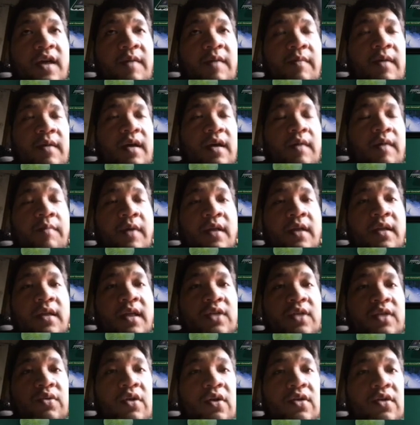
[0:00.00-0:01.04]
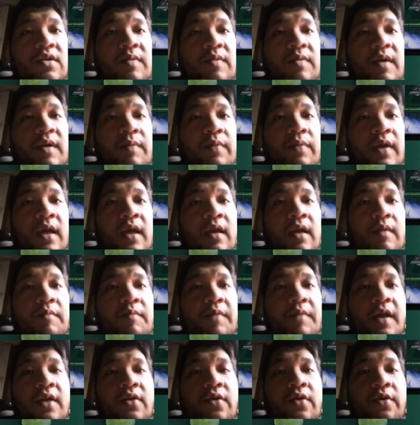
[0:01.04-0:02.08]
Abundance would also be a pain
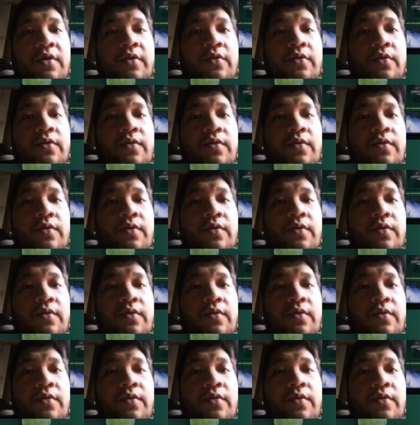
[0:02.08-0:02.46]
here too.